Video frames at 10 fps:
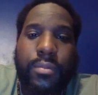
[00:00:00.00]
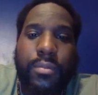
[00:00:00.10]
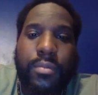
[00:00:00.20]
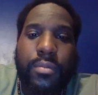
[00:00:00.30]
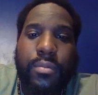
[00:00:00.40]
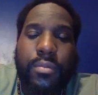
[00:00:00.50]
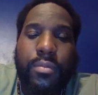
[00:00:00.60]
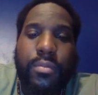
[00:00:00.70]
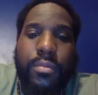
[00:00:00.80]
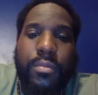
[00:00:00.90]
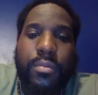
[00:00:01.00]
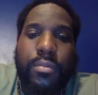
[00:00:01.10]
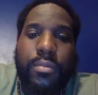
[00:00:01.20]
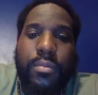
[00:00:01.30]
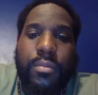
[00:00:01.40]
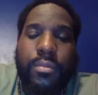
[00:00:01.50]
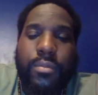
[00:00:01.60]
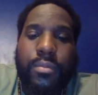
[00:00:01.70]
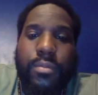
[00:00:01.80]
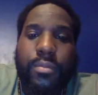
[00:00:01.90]

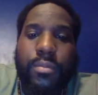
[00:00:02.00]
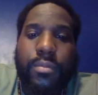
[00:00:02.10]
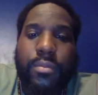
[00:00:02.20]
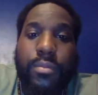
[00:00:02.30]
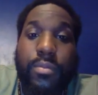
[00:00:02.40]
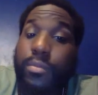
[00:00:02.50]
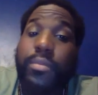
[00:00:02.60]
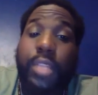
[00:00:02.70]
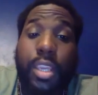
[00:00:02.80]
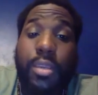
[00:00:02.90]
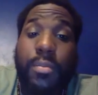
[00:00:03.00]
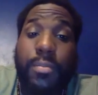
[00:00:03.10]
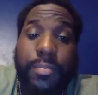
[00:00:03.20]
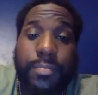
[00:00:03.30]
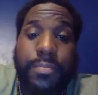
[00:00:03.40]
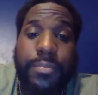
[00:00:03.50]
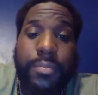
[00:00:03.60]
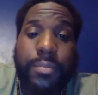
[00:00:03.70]
[no speech]